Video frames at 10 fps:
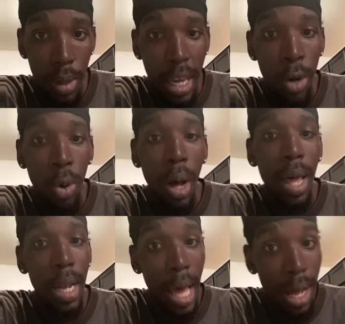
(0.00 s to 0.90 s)
He will
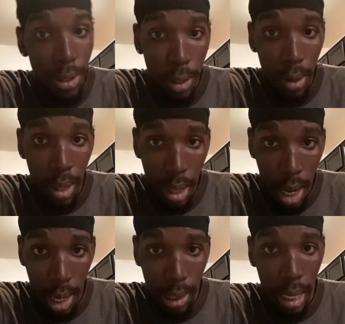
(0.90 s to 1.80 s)
allow certain
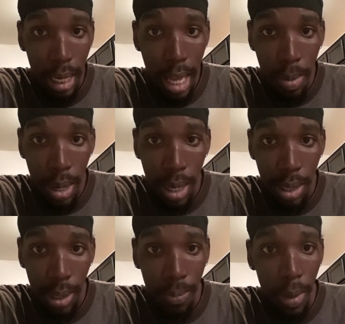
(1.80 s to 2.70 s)
things,
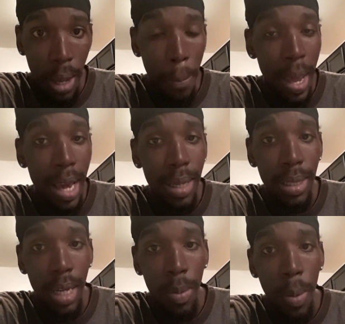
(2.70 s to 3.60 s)
calamities, and pains
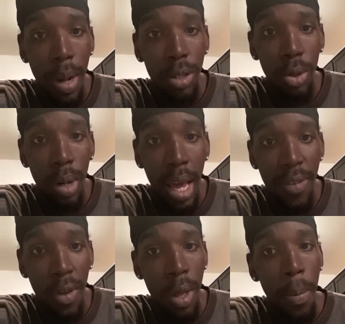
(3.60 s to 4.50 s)
to come about your life,
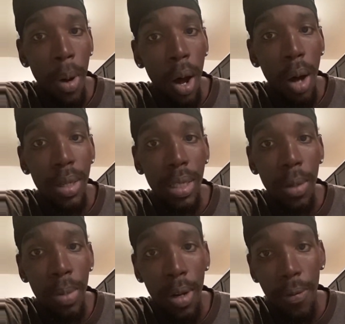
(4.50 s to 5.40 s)
but all this to
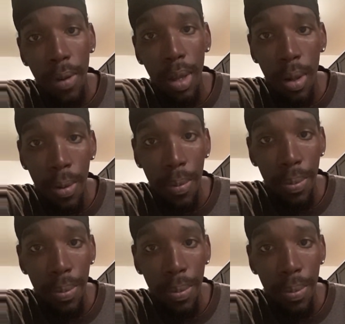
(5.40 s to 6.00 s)
benefit Him.